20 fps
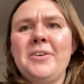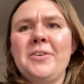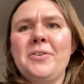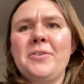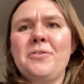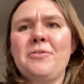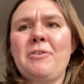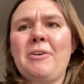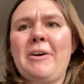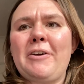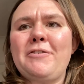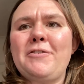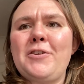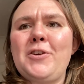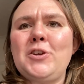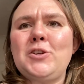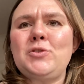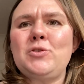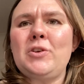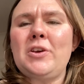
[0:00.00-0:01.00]
for our
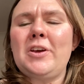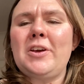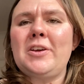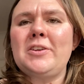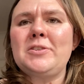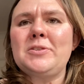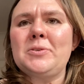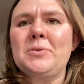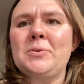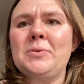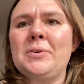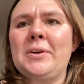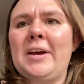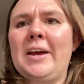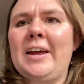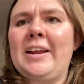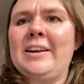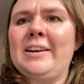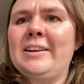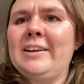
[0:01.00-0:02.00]
first rehearsal,
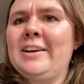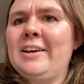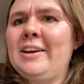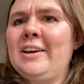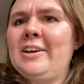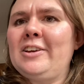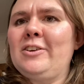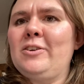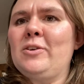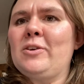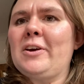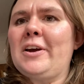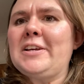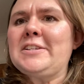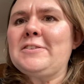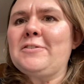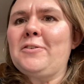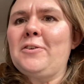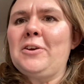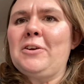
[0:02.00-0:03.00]
and you guys
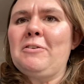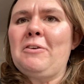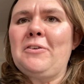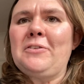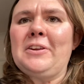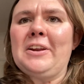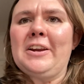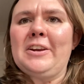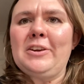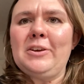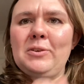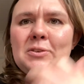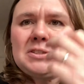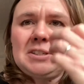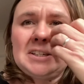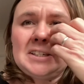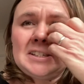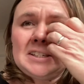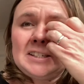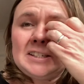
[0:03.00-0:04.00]
have got your own little
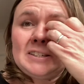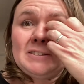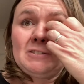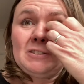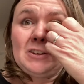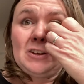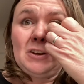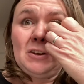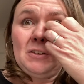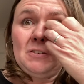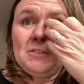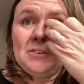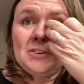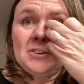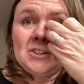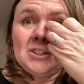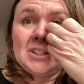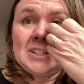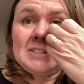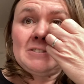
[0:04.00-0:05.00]
notice. This is for you,
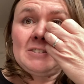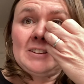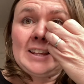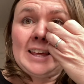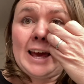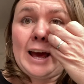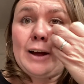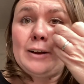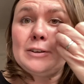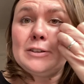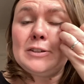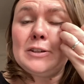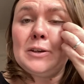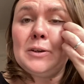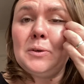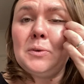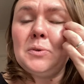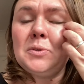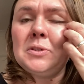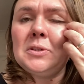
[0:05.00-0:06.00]
just for the
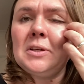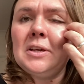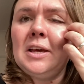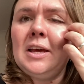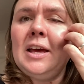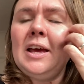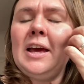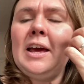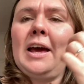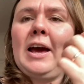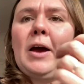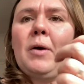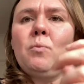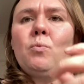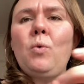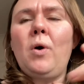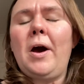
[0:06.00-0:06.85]
altos. And what